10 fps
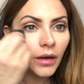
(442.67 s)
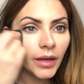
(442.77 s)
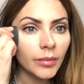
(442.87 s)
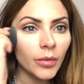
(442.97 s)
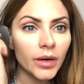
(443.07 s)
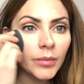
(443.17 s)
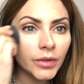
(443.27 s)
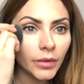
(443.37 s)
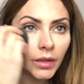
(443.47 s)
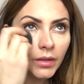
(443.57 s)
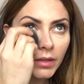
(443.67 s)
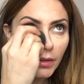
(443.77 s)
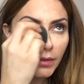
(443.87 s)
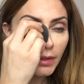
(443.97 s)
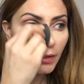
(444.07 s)
Okay, but what I'm doing is
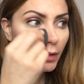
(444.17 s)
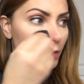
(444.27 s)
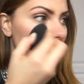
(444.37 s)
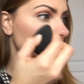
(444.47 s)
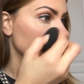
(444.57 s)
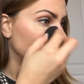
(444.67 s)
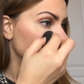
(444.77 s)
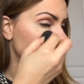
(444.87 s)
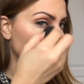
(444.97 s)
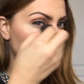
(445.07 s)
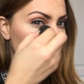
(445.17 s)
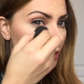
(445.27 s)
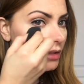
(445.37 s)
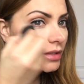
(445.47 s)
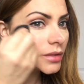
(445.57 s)
using this
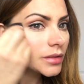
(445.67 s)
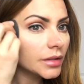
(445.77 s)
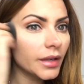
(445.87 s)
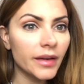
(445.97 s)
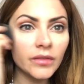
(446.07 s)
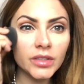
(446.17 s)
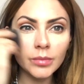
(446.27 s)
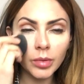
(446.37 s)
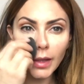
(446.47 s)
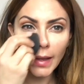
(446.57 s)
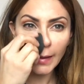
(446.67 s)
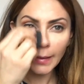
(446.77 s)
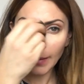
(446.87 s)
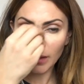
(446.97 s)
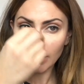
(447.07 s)
sponge to kind of just blend.